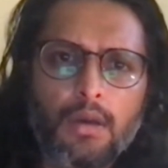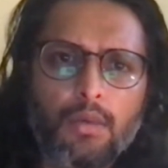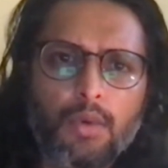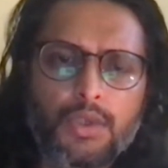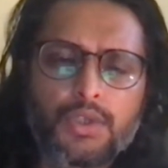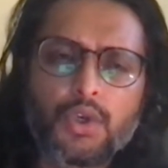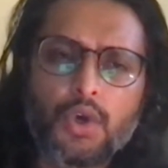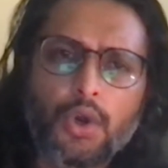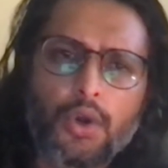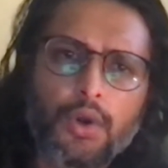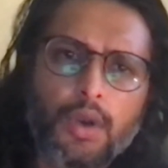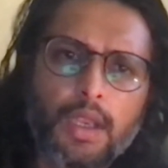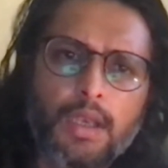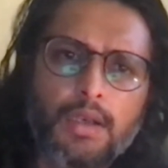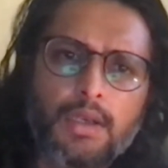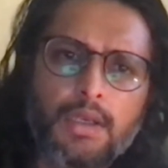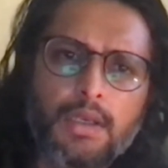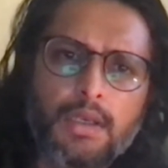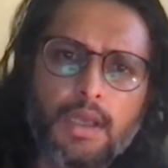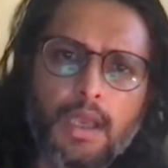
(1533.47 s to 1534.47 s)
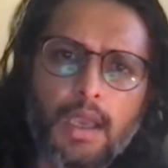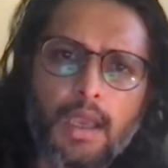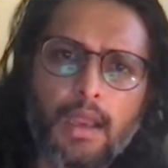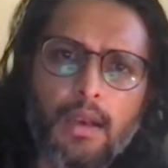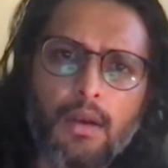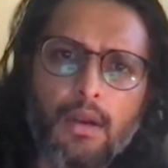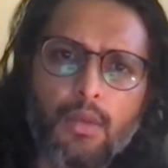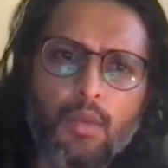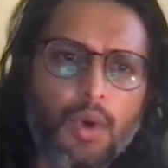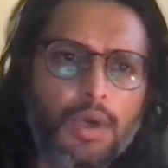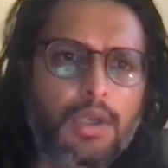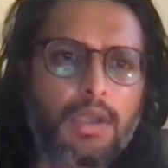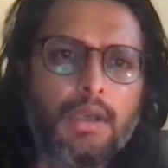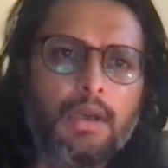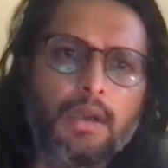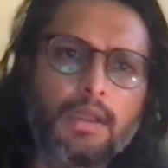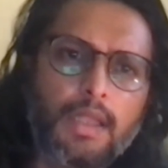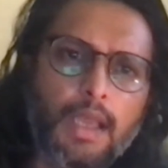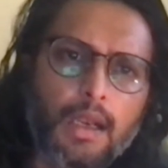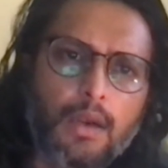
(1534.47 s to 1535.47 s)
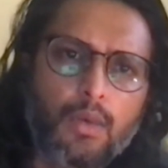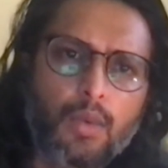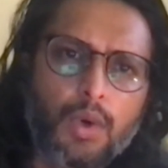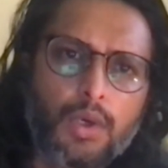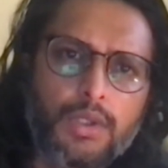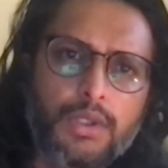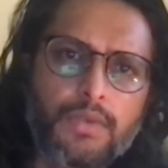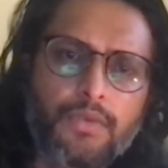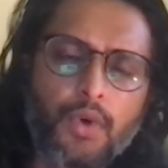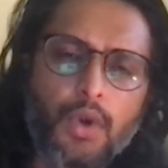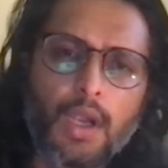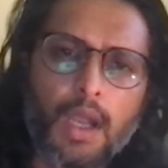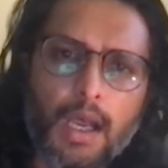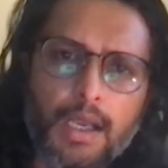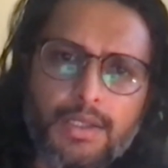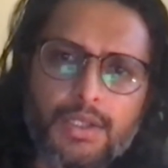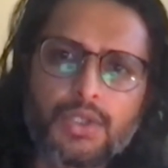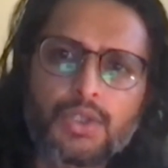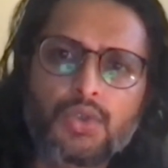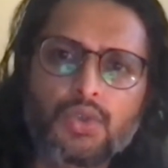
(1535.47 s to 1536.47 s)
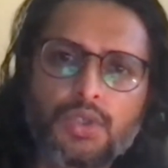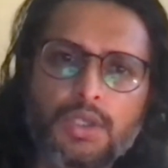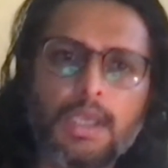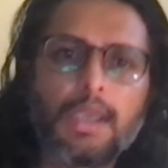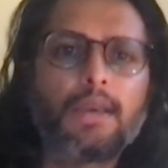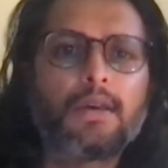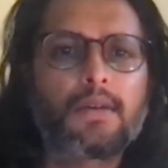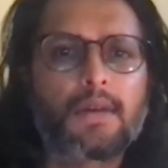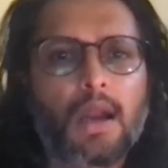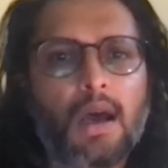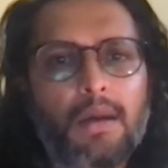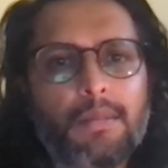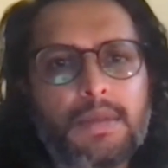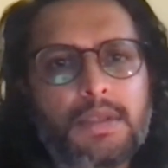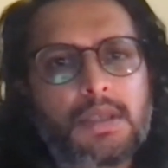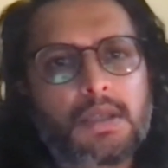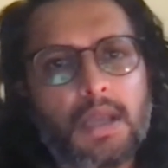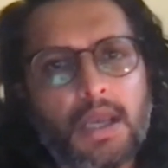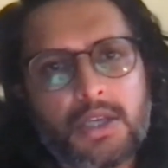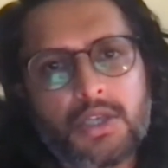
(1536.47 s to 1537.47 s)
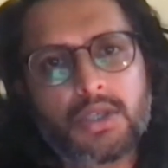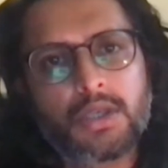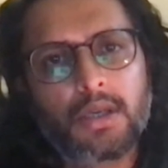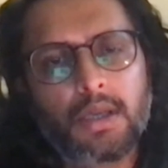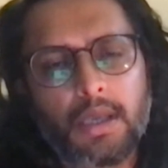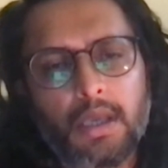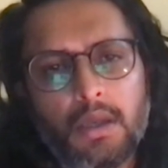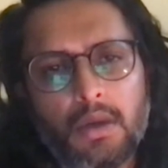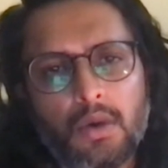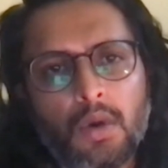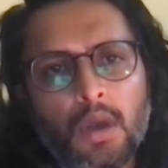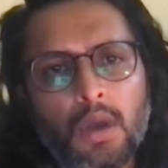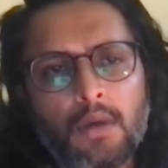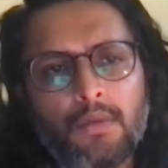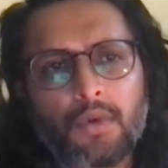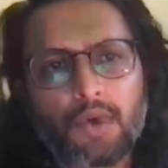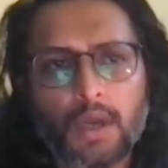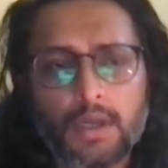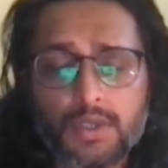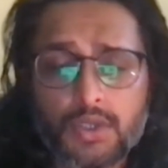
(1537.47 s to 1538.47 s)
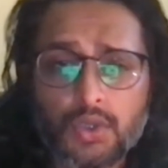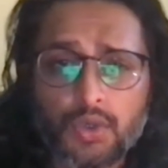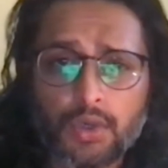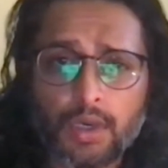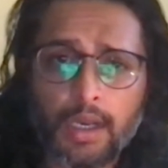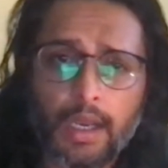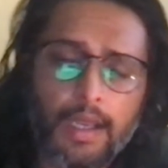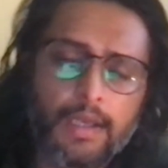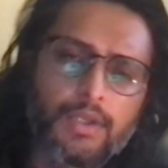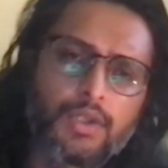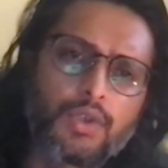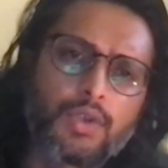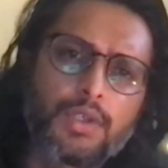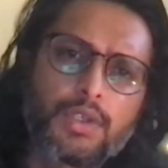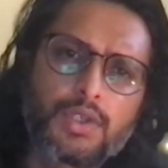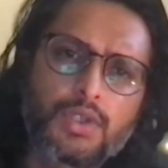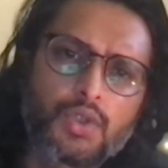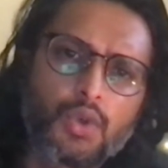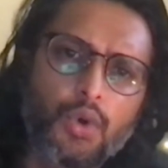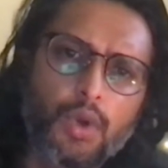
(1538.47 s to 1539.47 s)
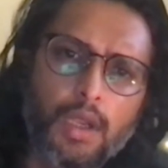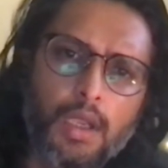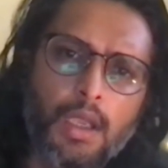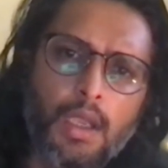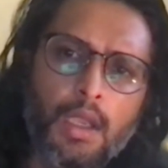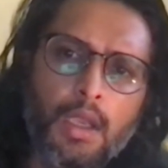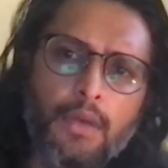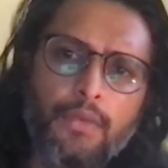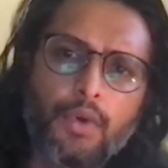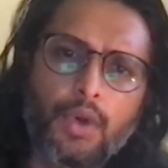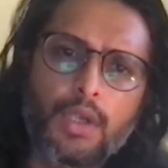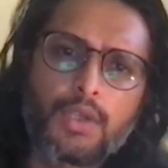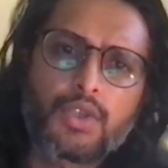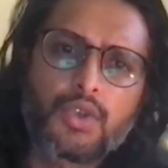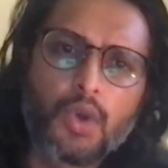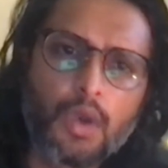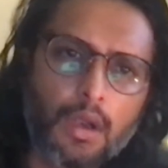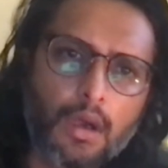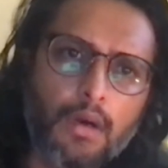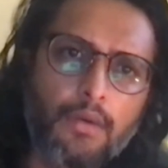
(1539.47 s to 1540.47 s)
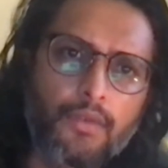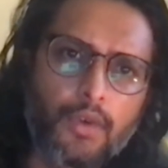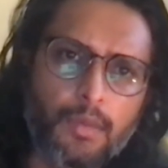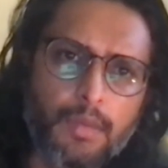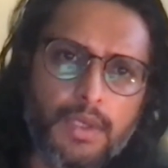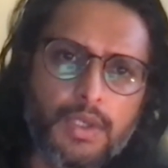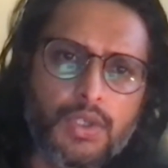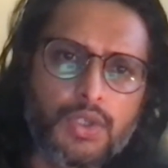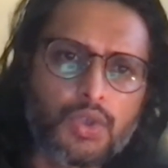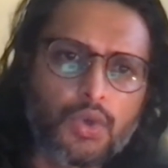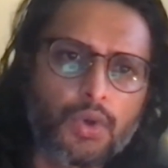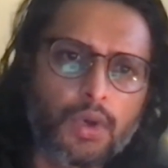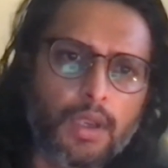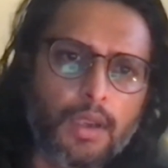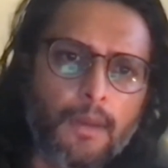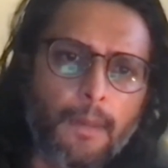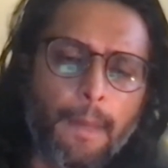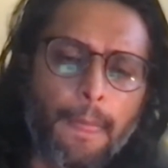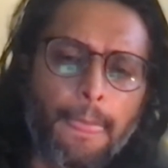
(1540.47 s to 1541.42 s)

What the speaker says: was coronated and what year that was, for us to take Ram as a national hero, for us to relate to his story, for us to learn from his story?